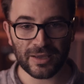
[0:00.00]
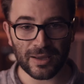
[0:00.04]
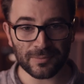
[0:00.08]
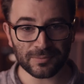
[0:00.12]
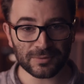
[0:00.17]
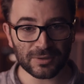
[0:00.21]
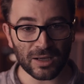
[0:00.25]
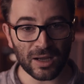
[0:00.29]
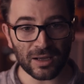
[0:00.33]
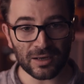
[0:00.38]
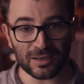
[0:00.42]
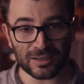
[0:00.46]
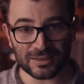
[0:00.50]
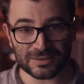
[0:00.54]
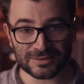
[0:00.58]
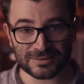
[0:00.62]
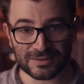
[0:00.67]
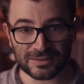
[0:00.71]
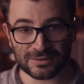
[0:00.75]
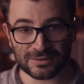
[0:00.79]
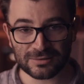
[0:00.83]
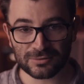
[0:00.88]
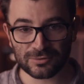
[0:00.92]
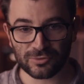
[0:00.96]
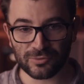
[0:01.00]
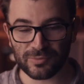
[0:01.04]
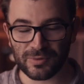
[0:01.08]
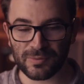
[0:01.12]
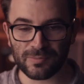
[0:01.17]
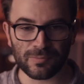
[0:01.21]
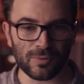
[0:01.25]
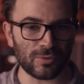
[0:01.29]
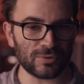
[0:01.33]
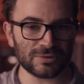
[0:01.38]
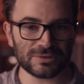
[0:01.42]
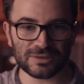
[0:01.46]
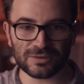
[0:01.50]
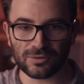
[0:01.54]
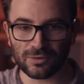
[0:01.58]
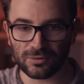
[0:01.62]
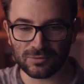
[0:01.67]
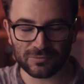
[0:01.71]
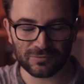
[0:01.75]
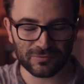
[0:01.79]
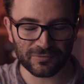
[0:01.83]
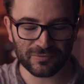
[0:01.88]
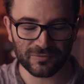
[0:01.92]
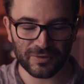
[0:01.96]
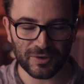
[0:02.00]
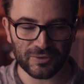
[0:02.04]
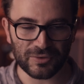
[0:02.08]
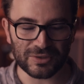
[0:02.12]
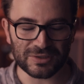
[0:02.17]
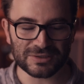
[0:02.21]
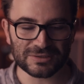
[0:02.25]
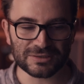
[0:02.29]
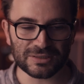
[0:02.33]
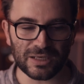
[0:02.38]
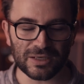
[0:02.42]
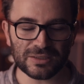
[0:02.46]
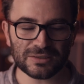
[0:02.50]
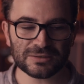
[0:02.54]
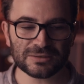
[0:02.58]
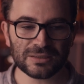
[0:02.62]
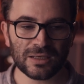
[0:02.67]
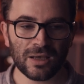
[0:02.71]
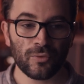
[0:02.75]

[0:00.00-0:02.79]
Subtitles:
kept unlisted to be posted on various sites,